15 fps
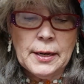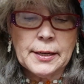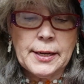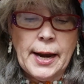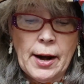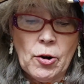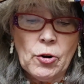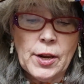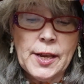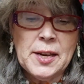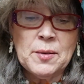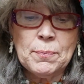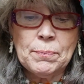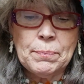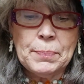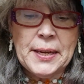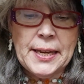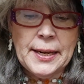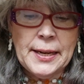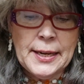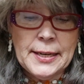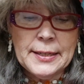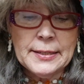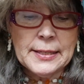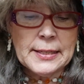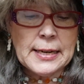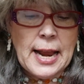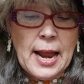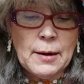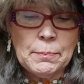carrying peas
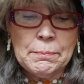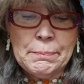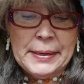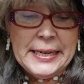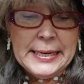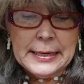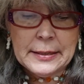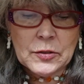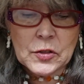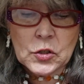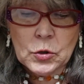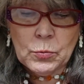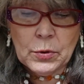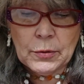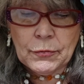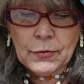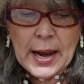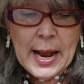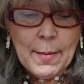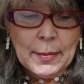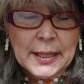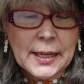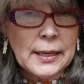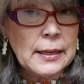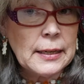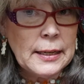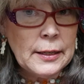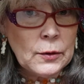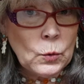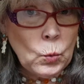and beans to her family
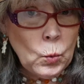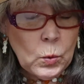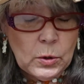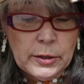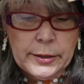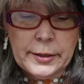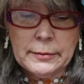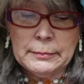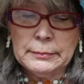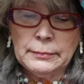in the wood.